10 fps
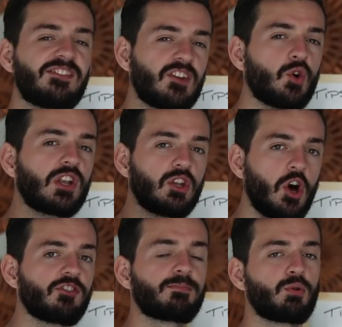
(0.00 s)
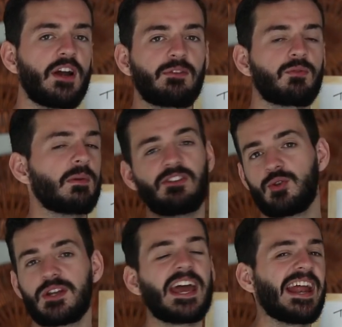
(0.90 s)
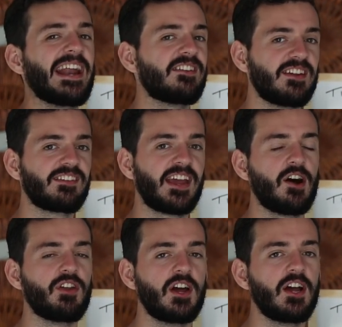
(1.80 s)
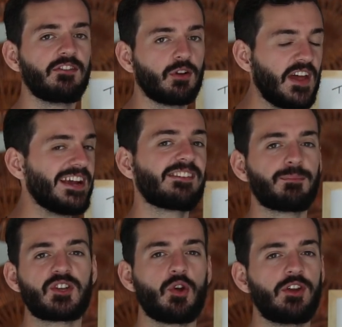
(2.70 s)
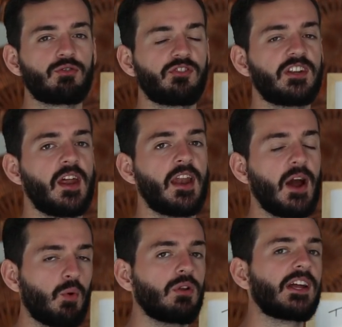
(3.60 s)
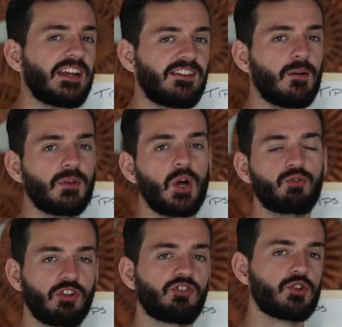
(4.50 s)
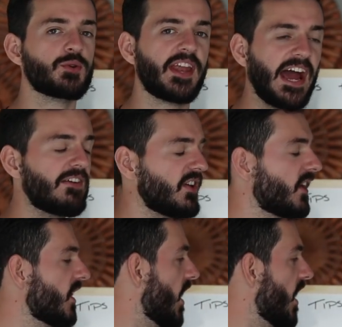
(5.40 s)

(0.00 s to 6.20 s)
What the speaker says: still at launch price, which means you can get it at a discount. So if that is something you're interested in, I will link it down below just so you can have it.